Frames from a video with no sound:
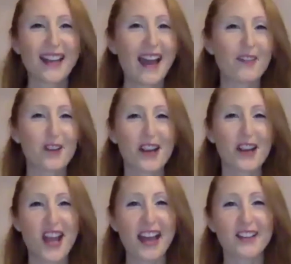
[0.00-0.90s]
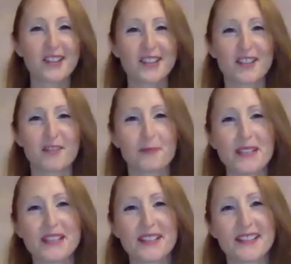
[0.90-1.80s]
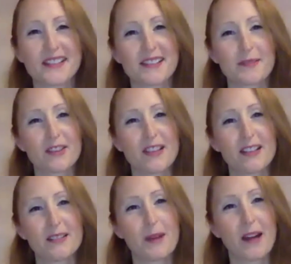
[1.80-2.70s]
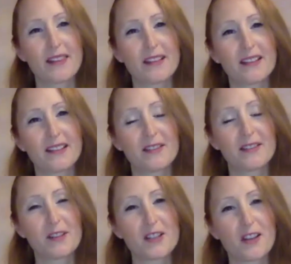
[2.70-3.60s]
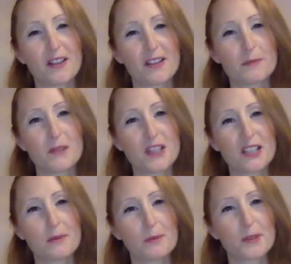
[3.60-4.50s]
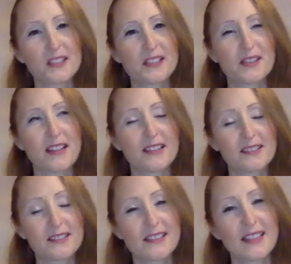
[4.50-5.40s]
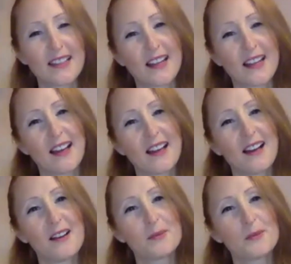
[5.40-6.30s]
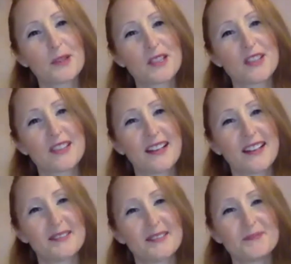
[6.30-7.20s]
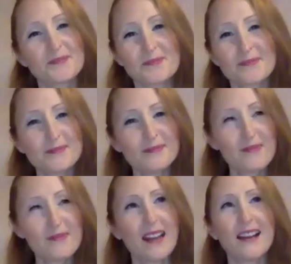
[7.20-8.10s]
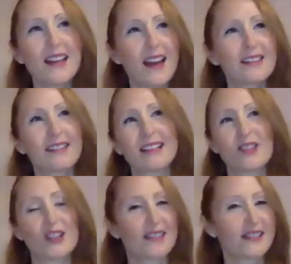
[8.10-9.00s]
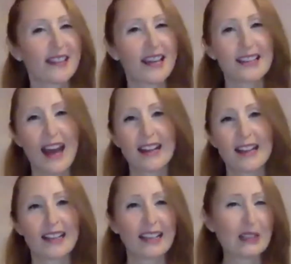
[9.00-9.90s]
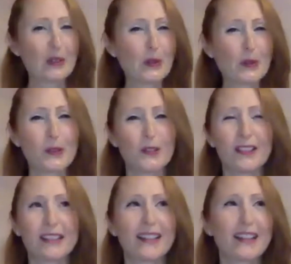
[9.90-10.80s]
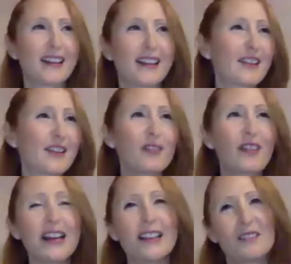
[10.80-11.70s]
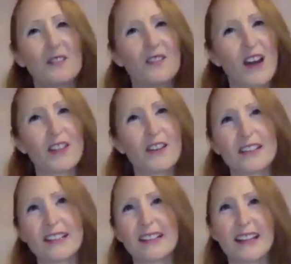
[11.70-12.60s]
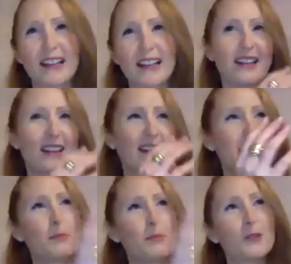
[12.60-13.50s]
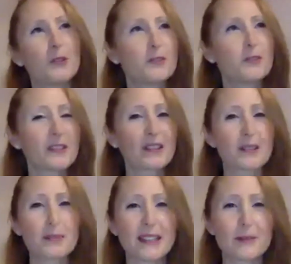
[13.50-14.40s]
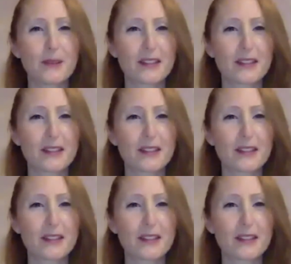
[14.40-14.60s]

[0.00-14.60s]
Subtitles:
French handkerchief pieces created by the French artist Brigitte Pupensel's, which again, like just this kinetic and cool, and they're light and feathery, and they move a little bit